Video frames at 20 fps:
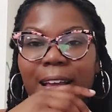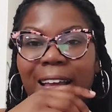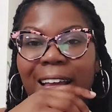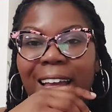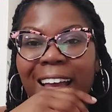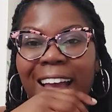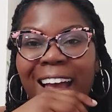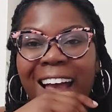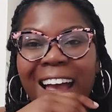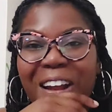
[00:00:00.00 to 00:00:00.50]
I
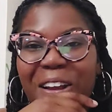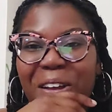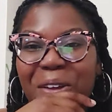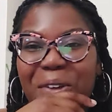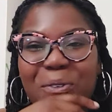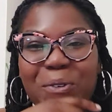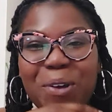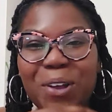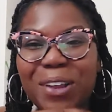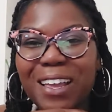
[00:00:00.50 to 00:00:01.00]
don't
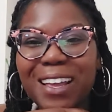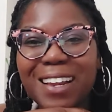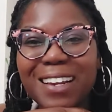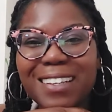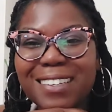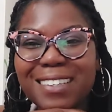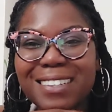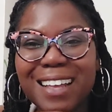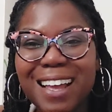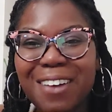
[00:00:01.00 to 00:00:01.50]
even want to get
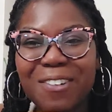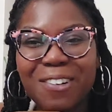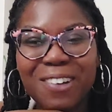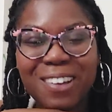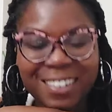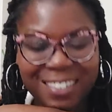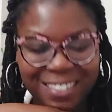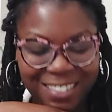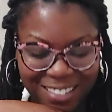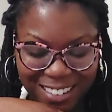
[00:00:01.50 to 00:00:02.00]
into that
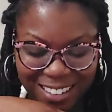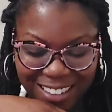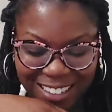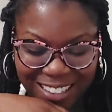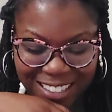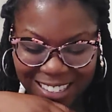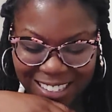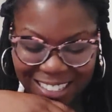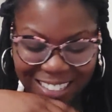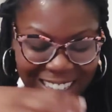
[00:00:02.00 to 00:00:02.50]
one.
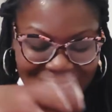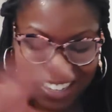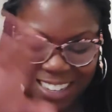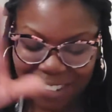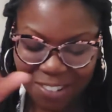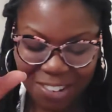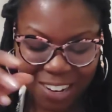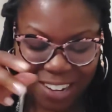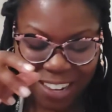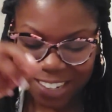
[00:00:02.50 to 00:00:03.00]
It's, I don't
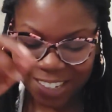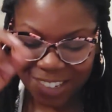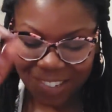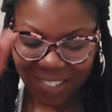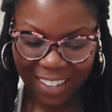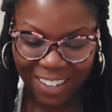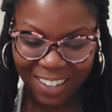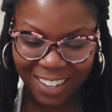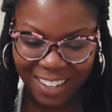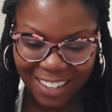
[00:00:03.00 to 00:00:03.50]
want to get into
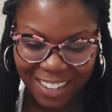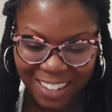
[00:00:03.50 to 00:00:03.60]
it.